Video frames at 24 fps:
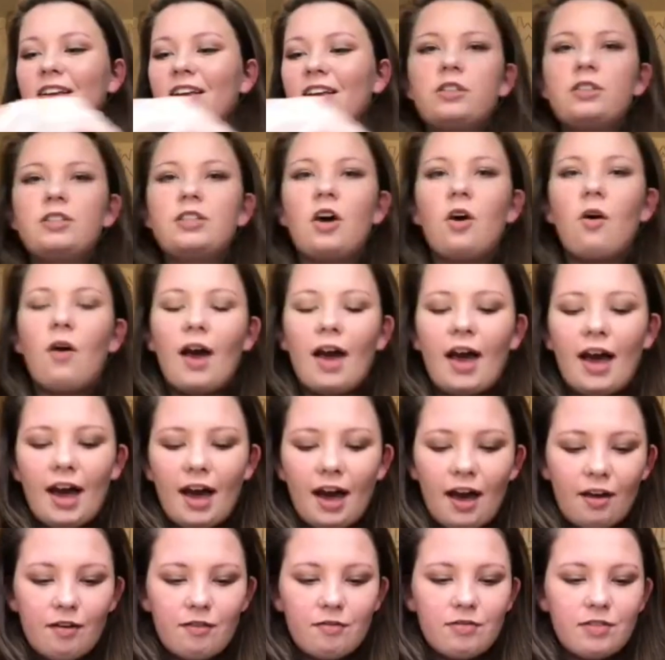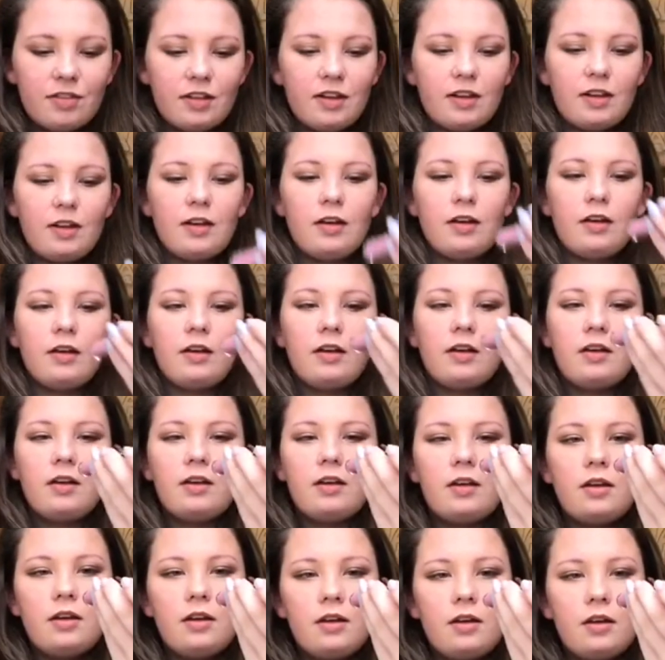So I have the,
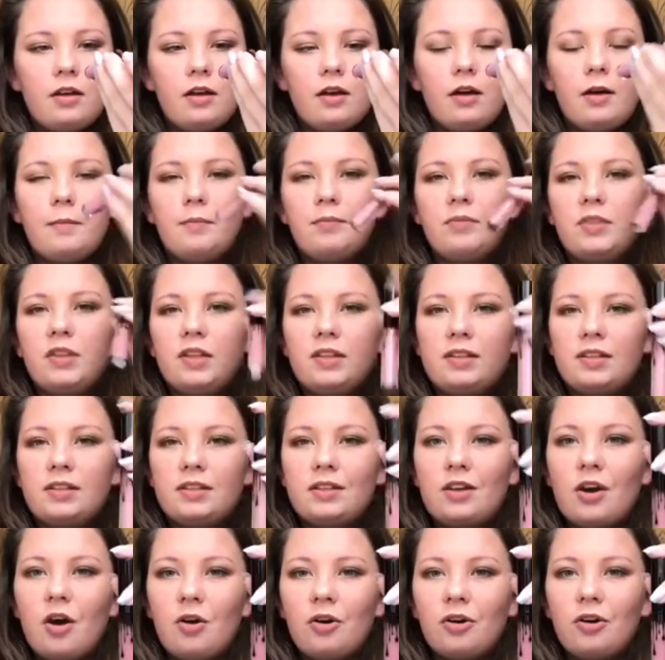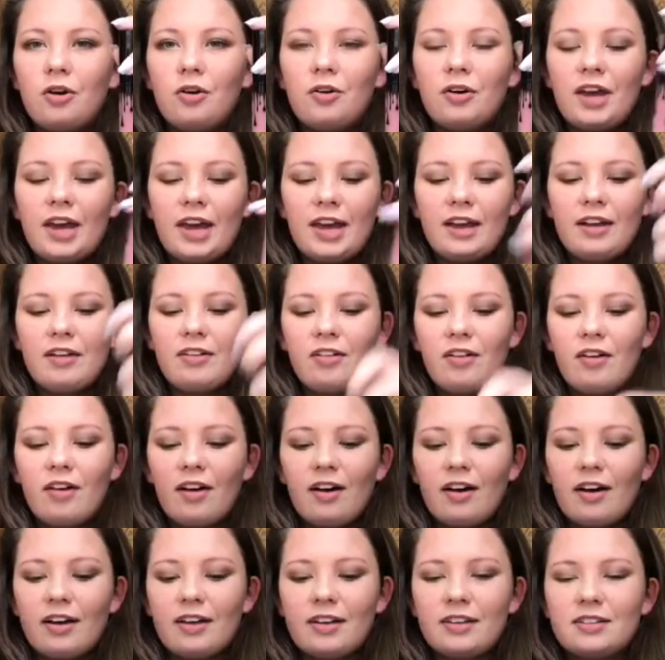um, this is Cocoa Cake
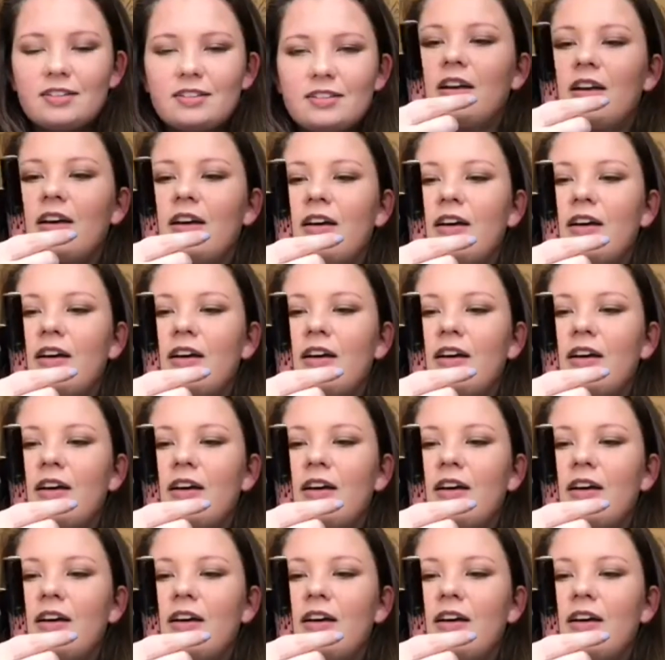Gloss,